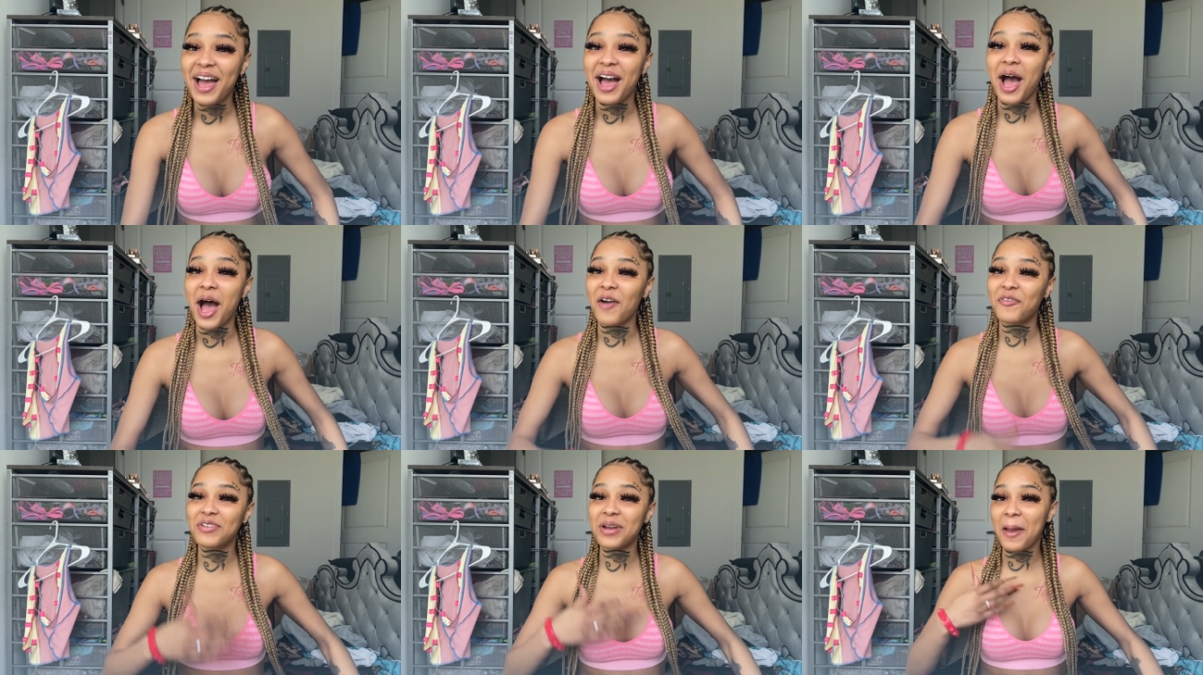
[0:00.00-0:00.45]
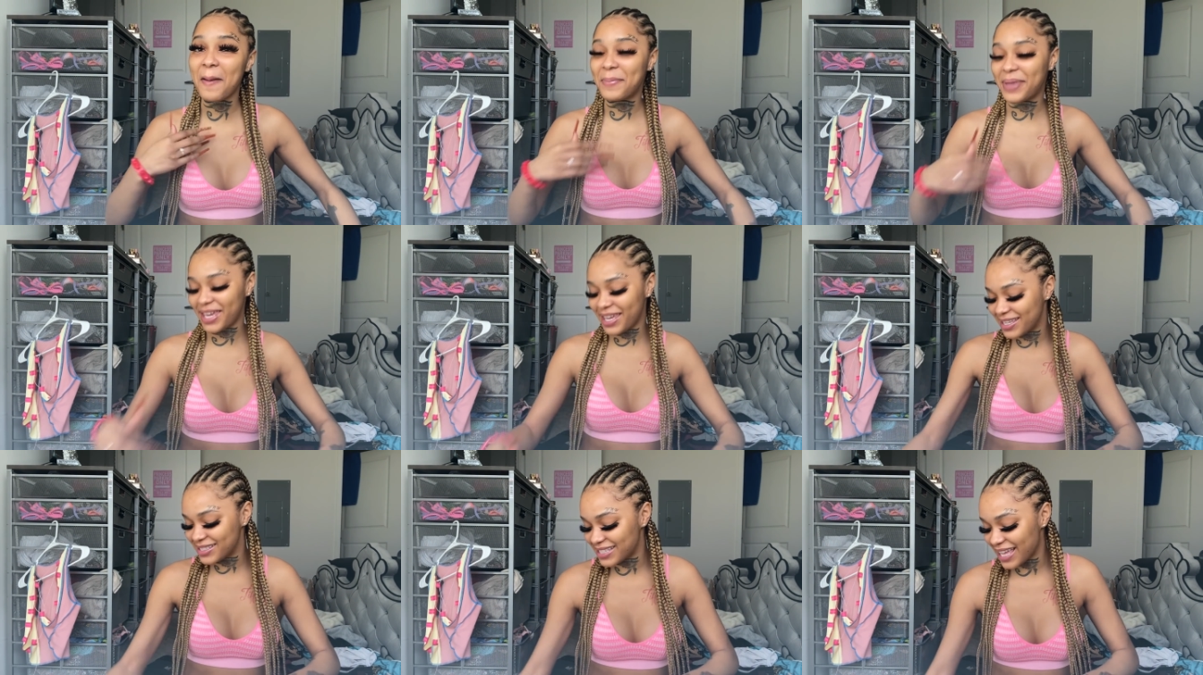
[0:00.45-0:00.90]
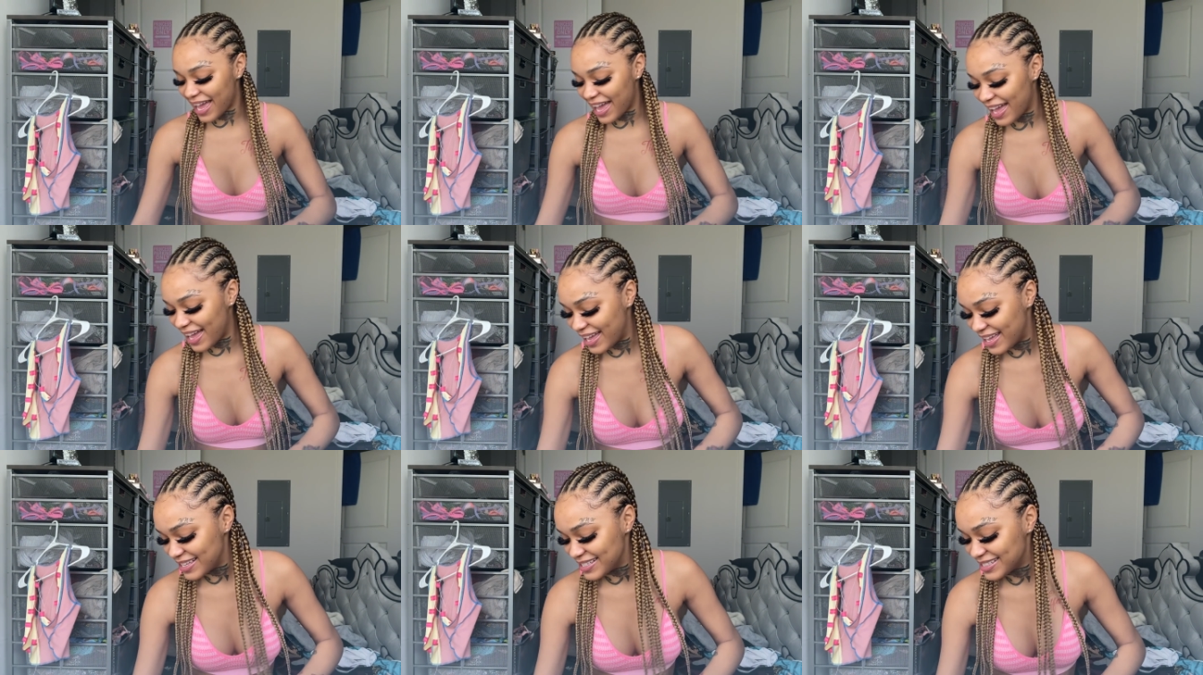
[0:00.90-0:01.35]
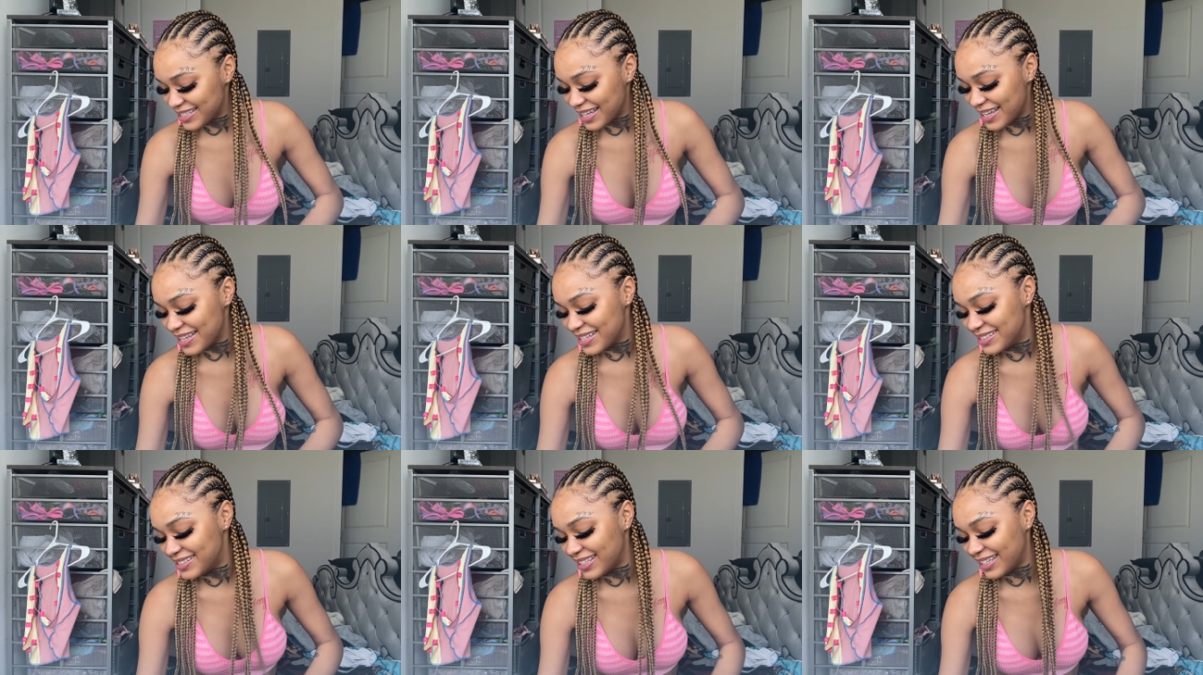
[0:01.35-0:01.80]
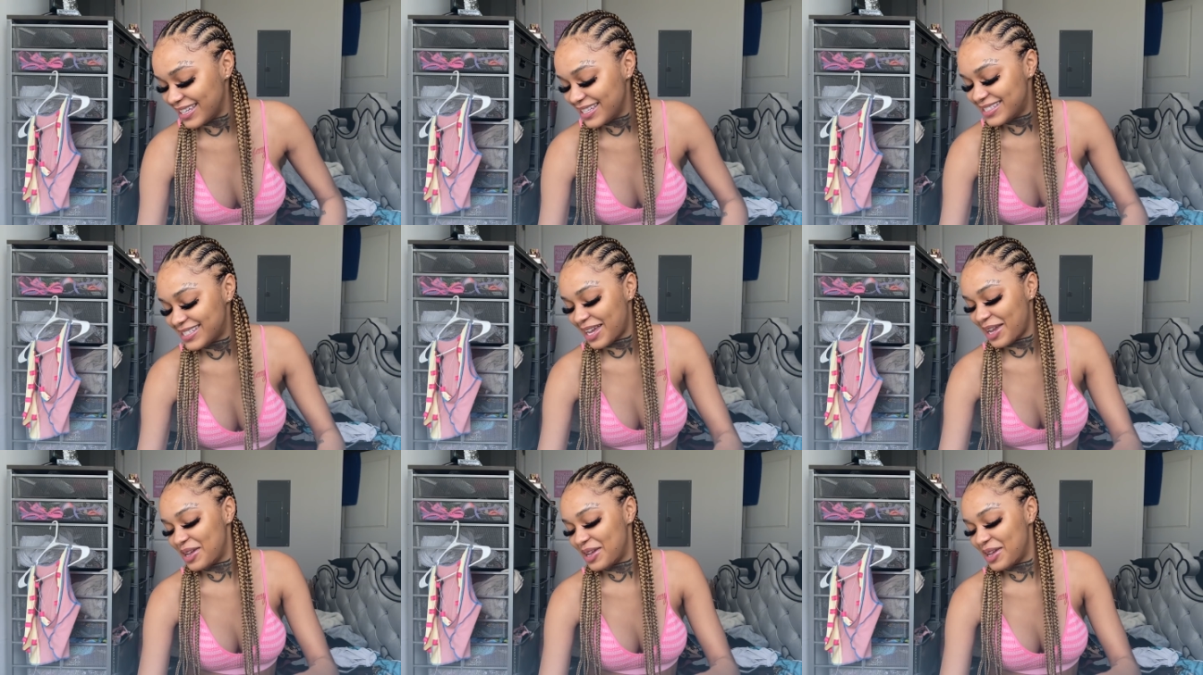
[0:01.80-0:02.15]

I'm gonna beat his ass, because did he tell